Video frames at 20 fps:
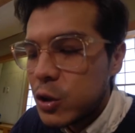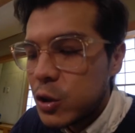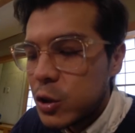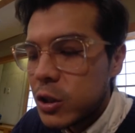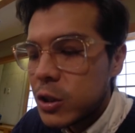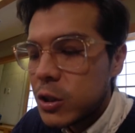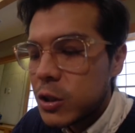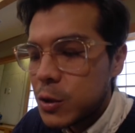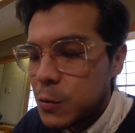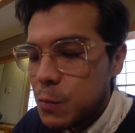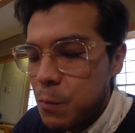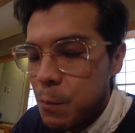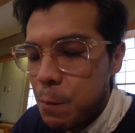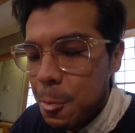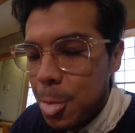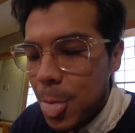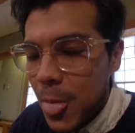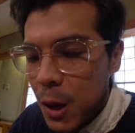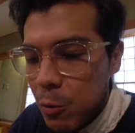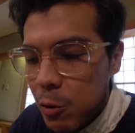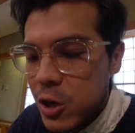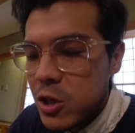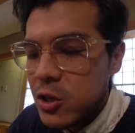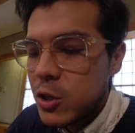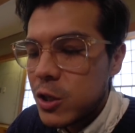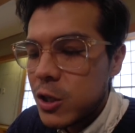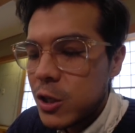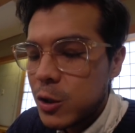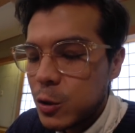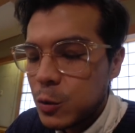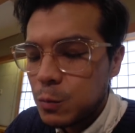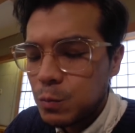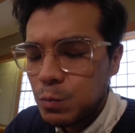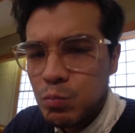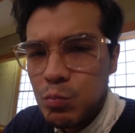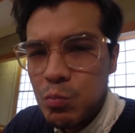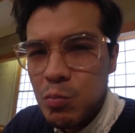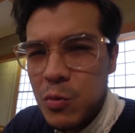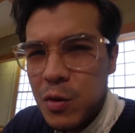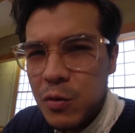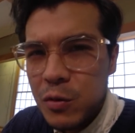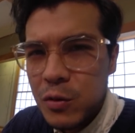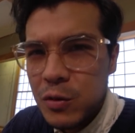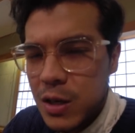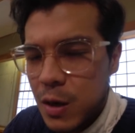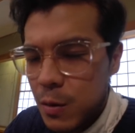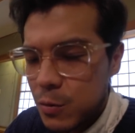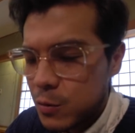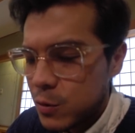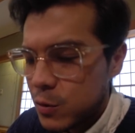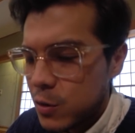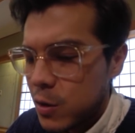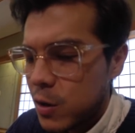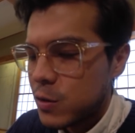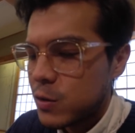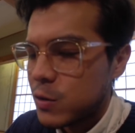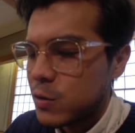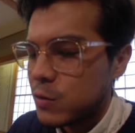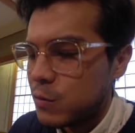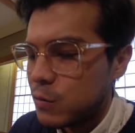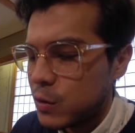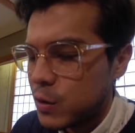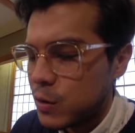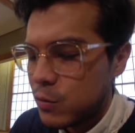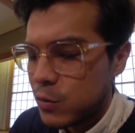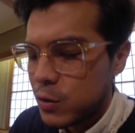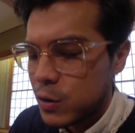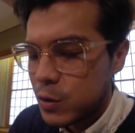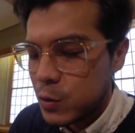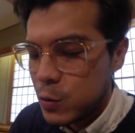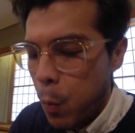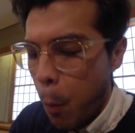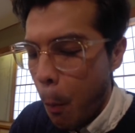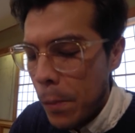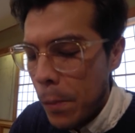cooked rice cakes, different types of sauces and flavorings.